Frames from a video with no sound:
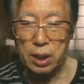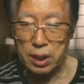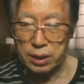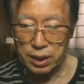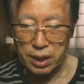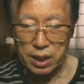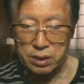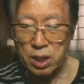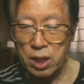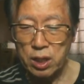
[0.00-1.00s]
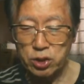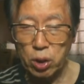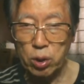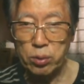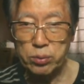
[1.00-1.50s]
card has
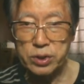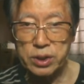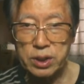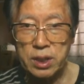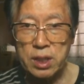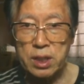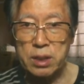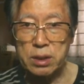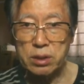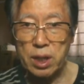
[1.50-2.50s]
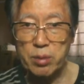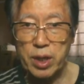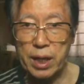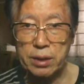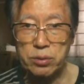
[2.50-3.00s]
shown the same
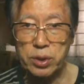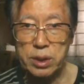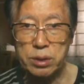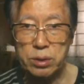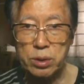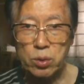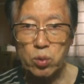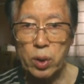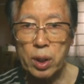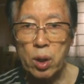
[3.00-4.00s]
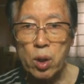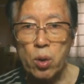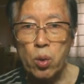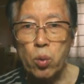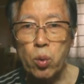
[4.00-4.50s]
address. What
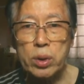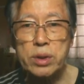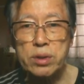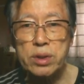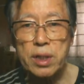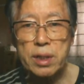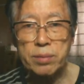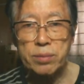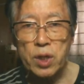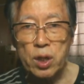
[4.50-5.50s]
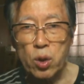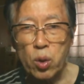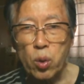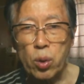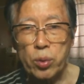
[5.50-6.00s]
do you say?
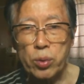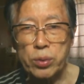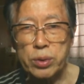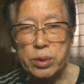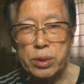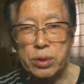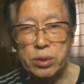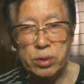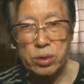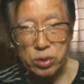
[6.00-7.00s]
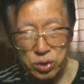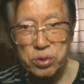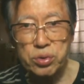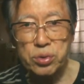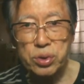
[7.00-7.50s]
Well, do
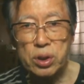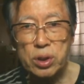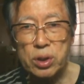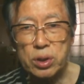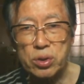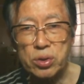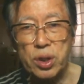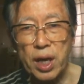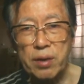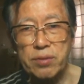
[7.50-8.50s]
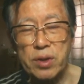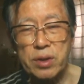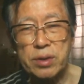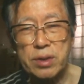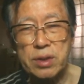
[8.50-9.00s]
you have
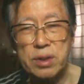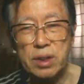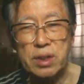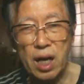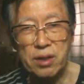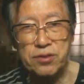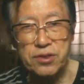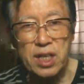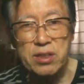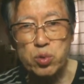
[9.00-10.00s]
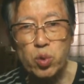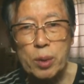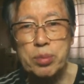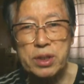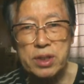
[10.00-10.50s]
the confidence
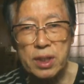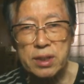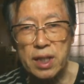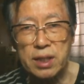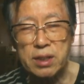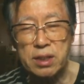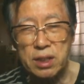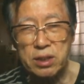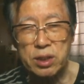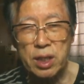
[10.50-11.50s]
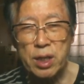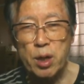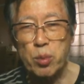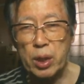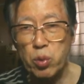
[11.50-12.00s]
1% that this
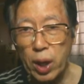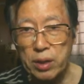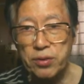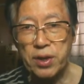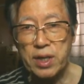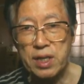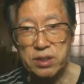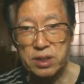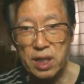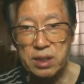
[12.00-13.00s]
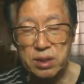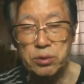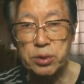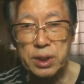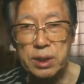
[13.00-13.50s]
my wife is not
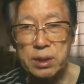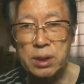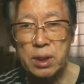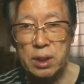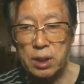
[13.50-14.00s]
the real